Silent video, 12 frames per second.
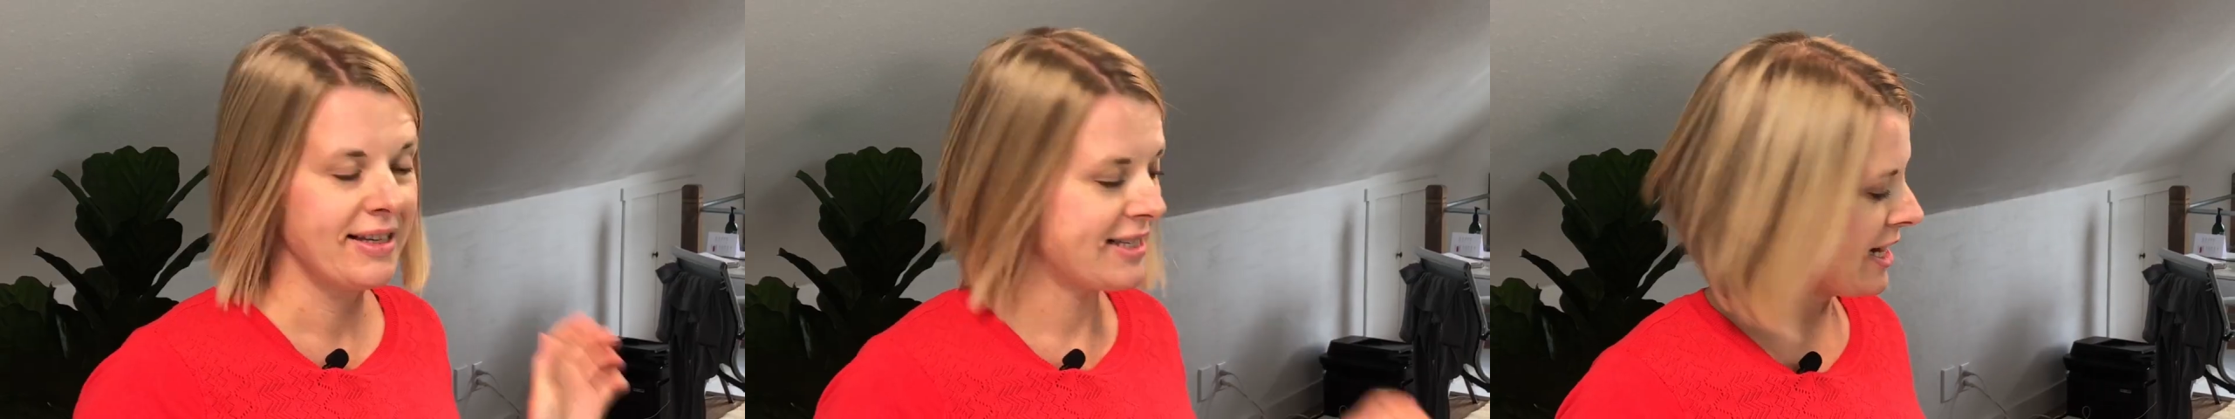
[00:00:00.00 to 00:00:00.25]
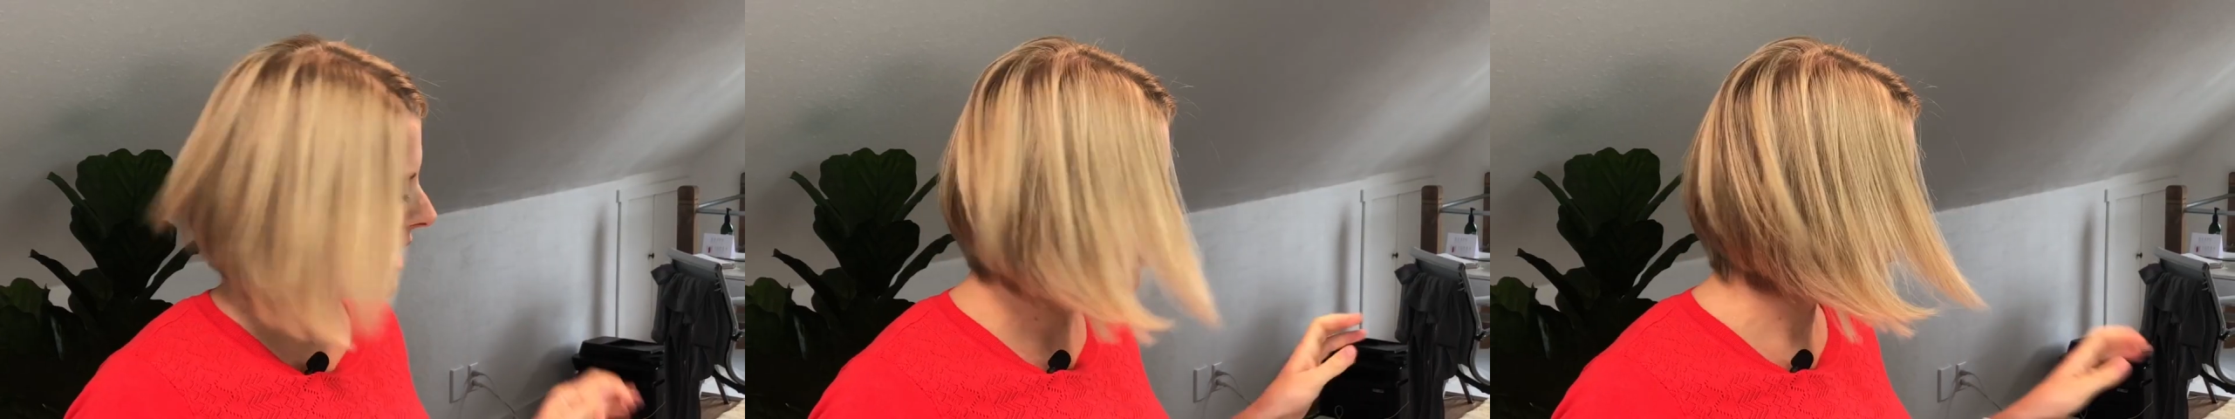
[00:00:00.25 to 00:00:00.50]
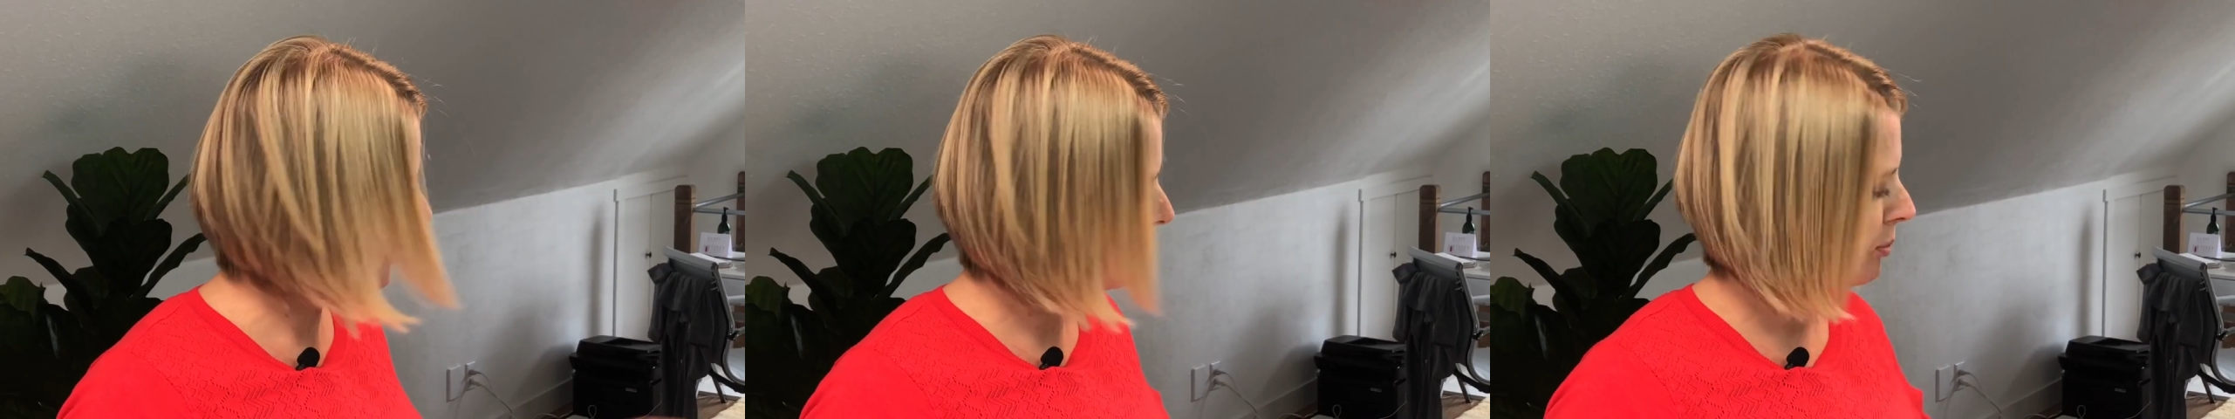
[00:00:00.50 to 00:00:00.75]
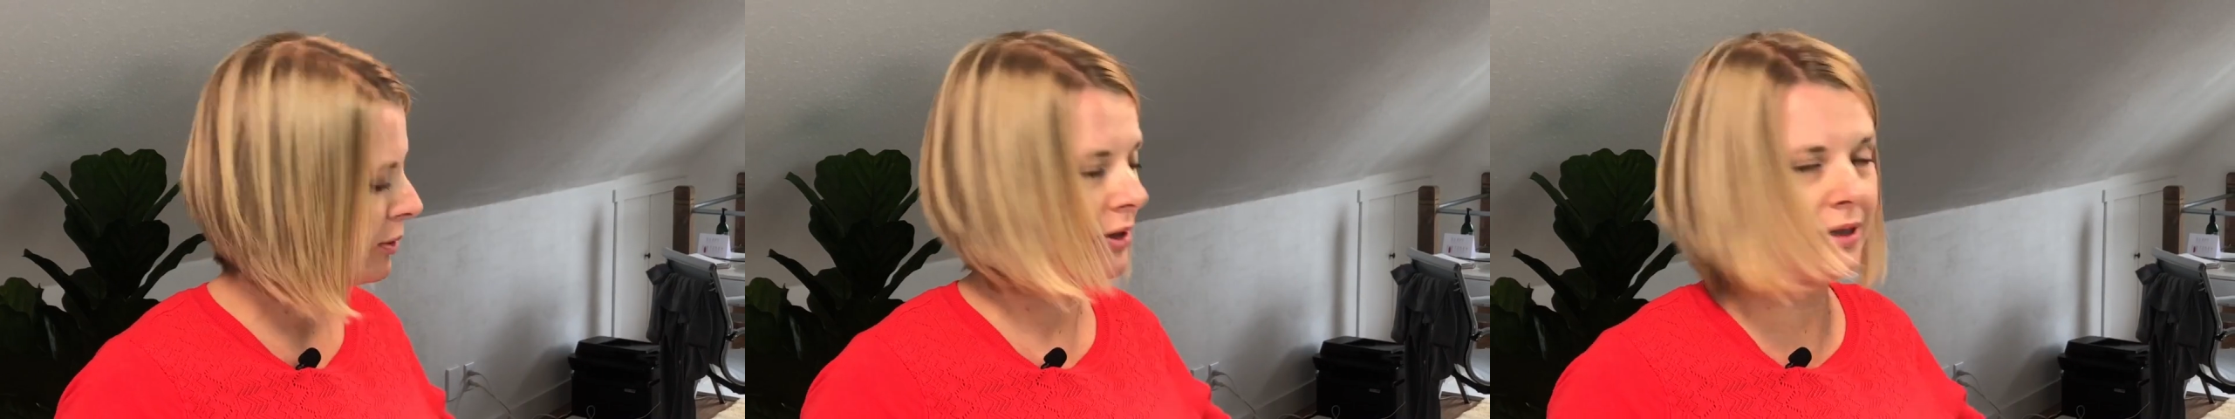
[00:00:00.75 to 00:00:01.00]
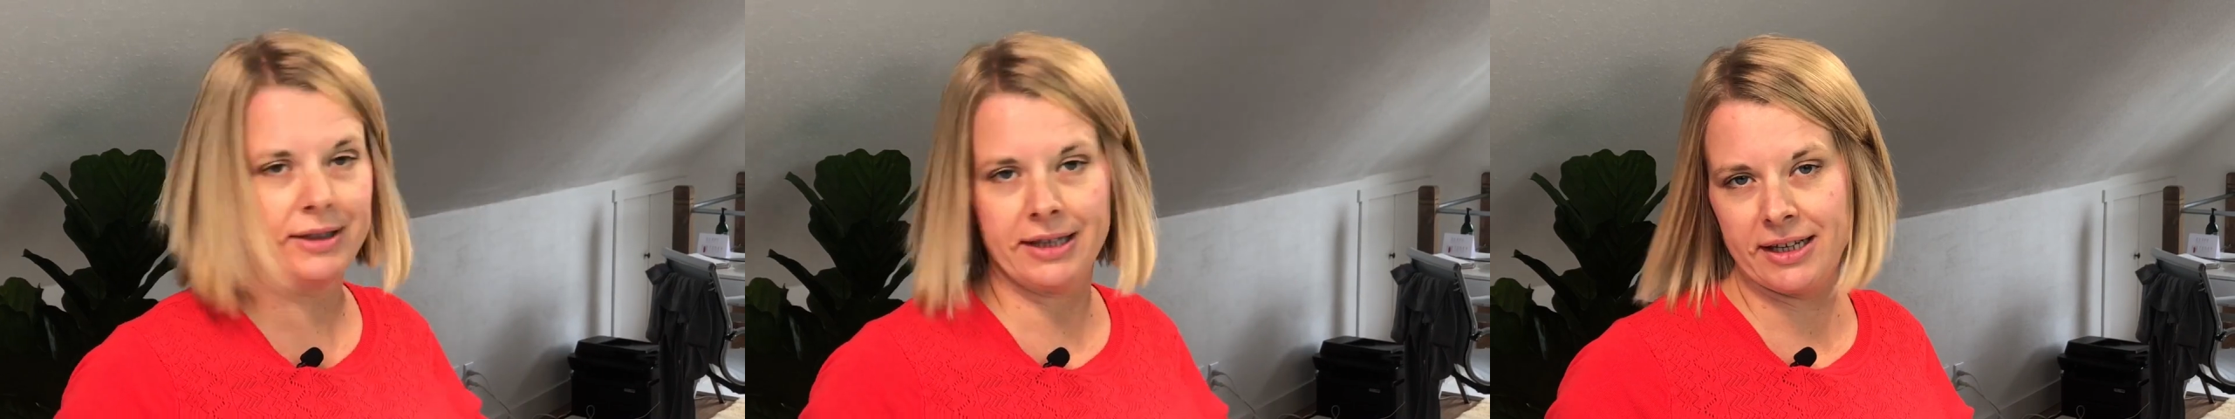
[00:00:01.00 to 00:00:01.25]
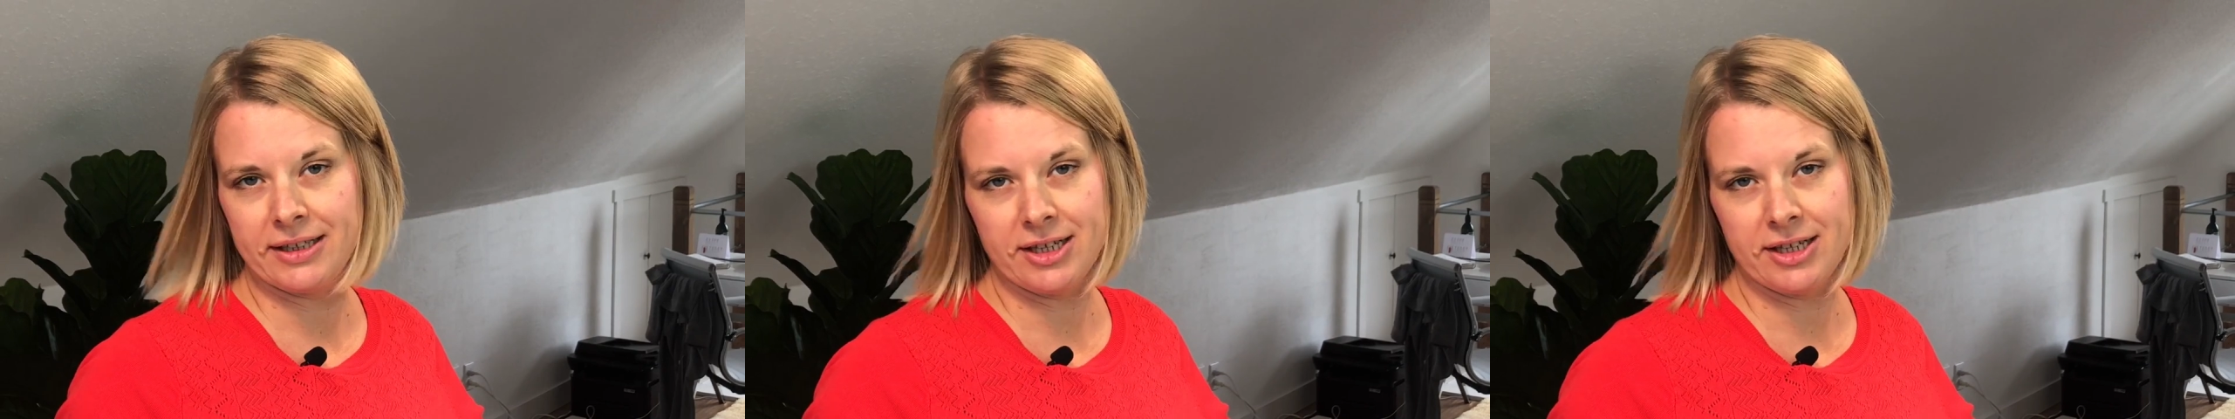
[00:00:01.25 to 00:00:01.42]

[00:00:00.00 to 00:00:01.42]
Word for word: So now you put the lid